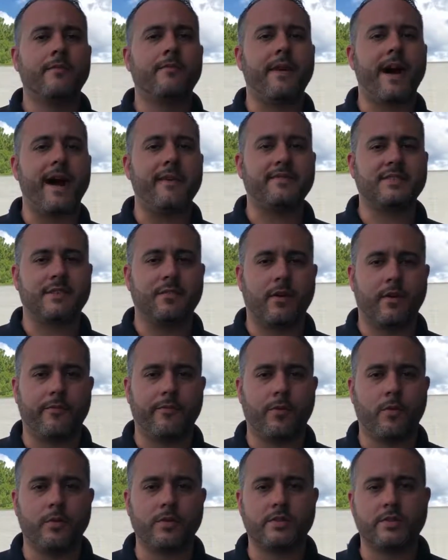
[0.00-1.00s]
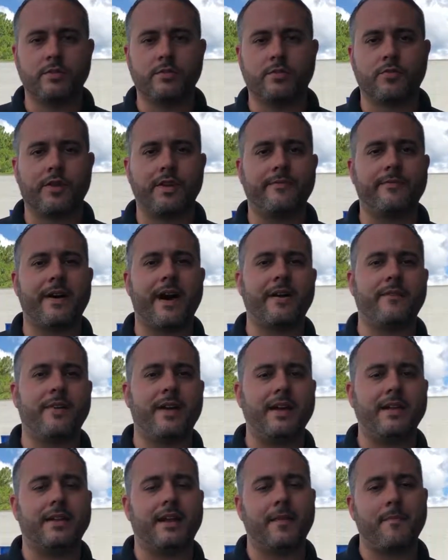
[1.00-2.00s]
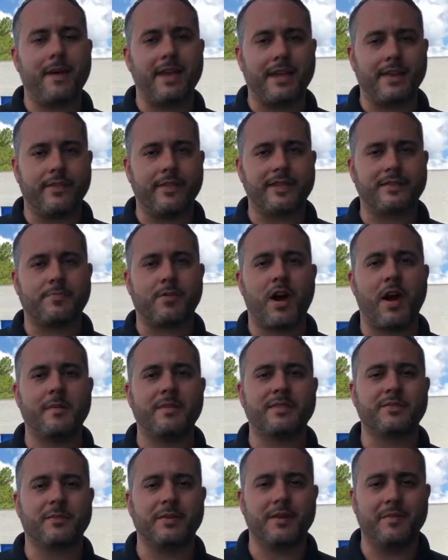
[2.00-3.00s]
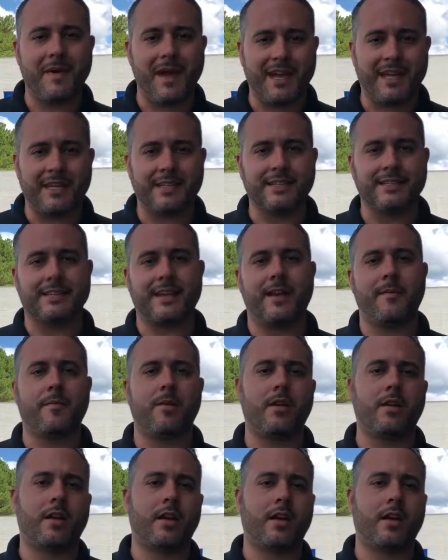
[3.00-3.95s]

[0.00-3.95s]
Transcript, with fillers: 504 2358. And I make you this promise when you make it into Tameron